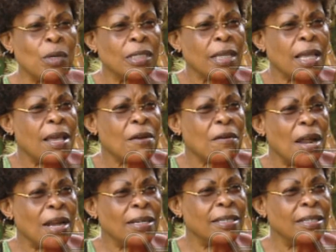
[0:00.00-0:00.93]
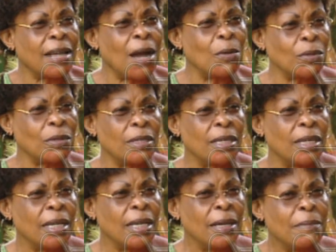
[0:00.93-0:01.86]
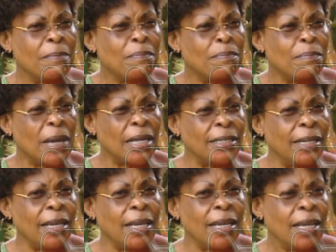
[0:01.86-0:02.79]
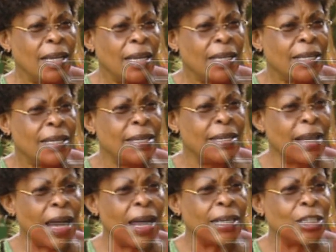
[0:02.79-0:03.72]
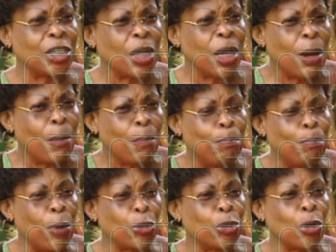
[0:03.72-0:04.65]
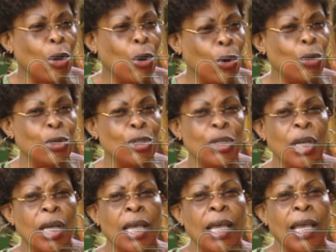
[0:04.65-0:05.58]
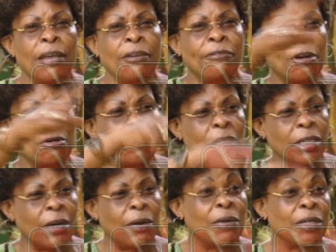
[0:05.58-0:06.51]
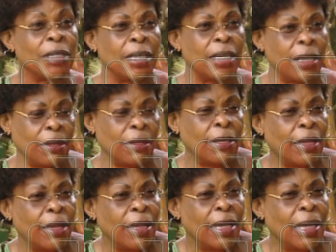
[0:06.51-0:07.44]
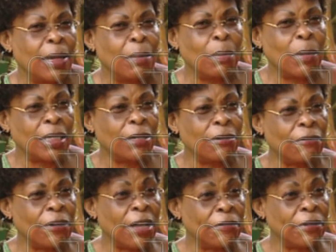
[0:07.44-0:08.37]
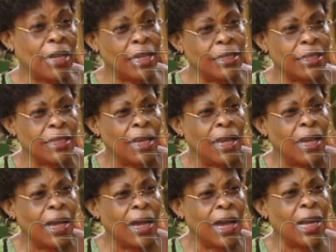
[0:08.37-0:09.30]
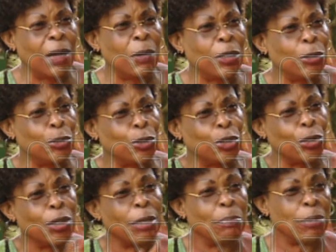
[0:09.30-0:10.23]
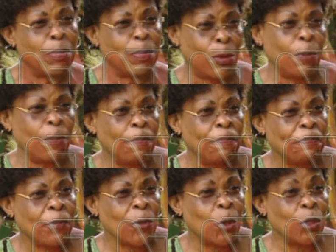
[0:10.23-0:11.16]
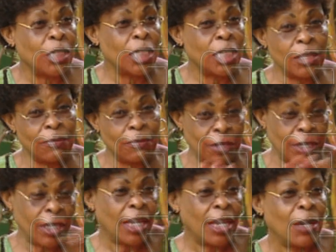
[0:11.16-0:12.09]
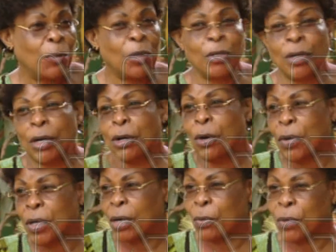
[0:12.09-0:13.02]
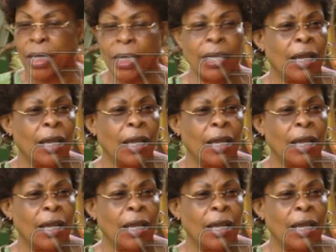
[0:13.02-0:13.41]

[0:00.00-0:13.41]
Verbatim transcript: was a run-down, muddy, dirt, potholed environment around here. But in five years, and I want you to show the people on TV when you're going away,